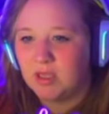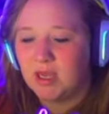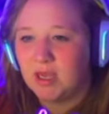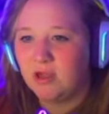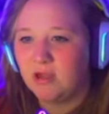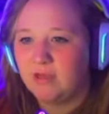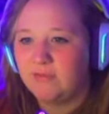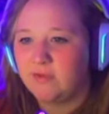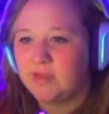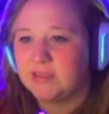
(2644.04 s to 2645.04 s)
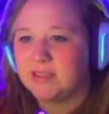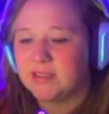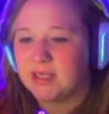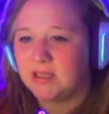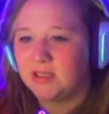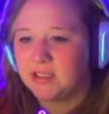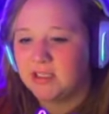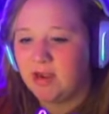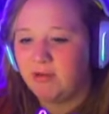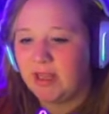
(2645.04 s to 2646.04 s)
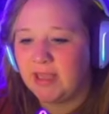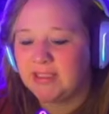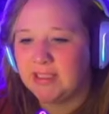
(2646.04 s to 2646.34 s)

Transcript: I only have $3,000 and I would like to